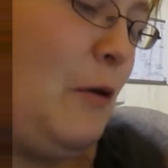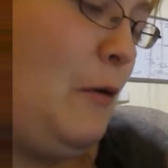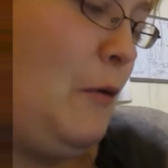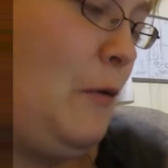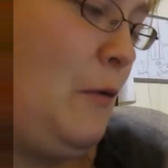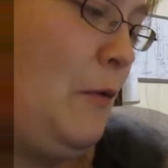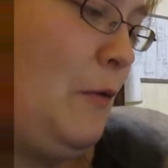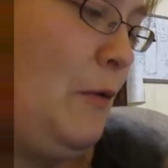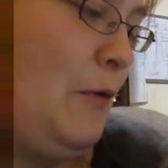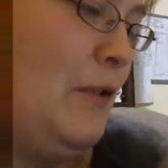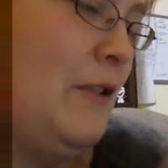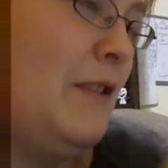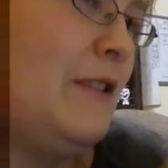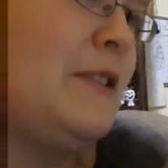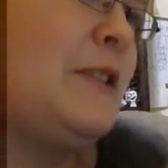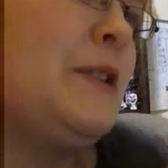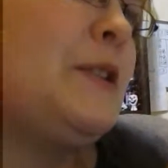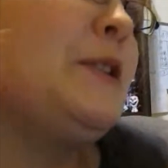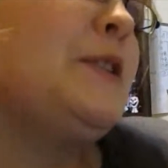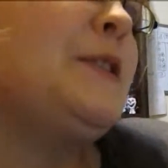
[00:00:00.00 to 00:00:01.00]
Oh.
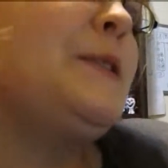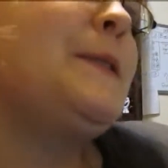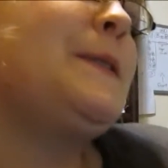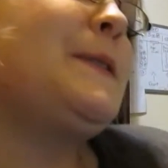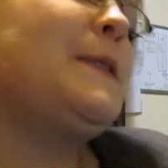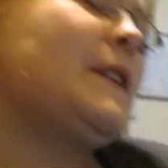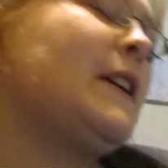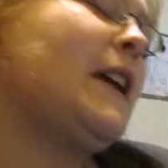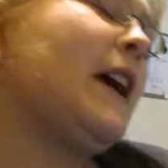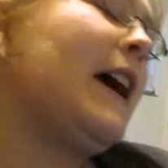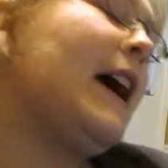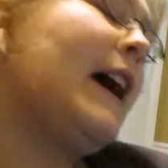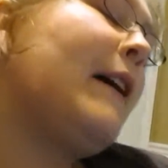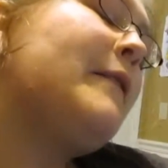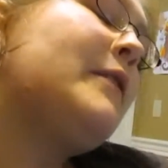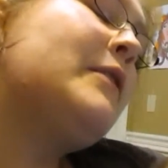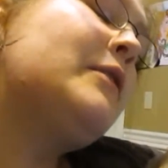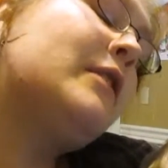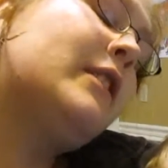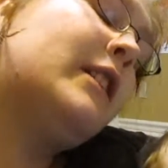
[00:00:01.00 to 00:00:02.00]
So yeah, I
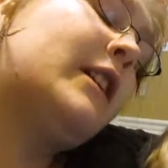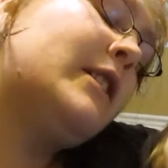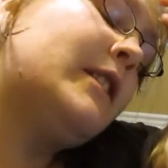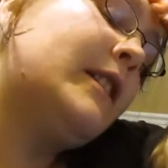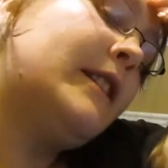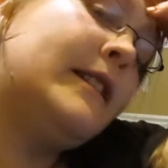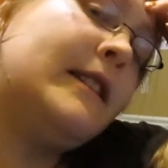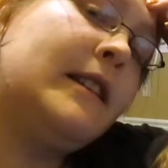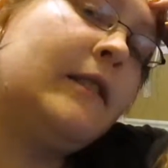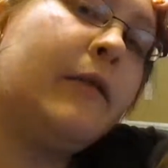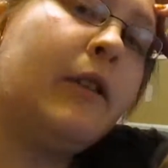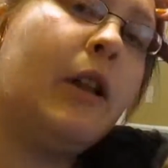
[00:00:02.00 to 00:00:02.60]
haven't really got a chance to